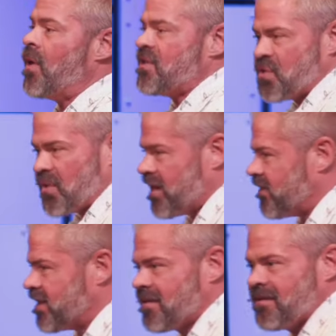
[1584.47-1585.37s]
the ones who give
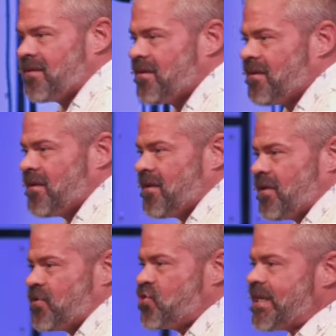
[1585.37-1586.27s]
it.
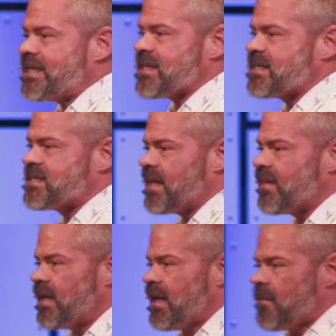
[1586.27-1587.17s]
Jesus said
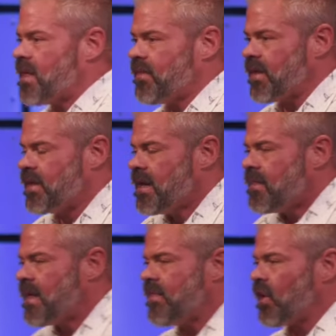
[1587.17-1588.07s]
that, that,
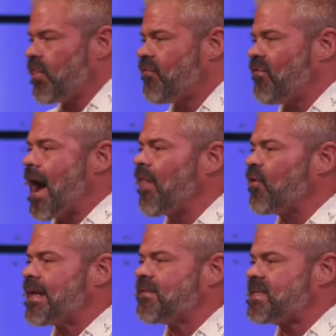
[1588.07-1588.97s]
that, that, the
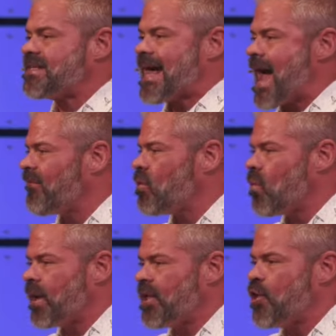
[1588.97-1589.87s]
Father gives it to
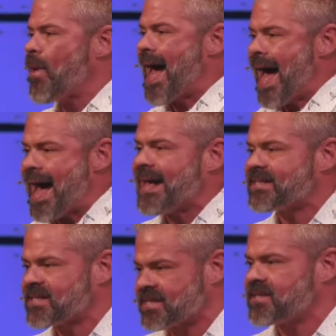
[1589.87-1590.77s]
everyone who
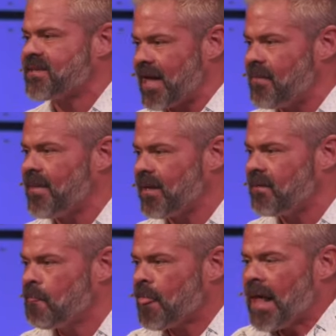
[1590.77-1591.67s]
asks.
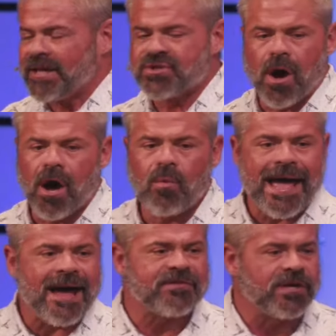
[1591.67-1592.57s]
Amen? And so all we
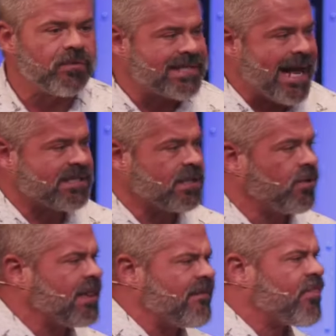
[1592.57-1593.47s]
have to do is ask. In
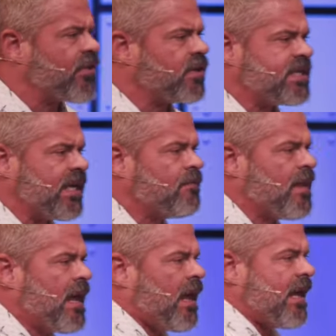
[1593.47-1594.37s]
Luke 11, 13,
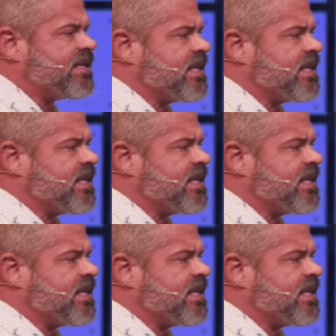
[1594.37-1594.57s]
he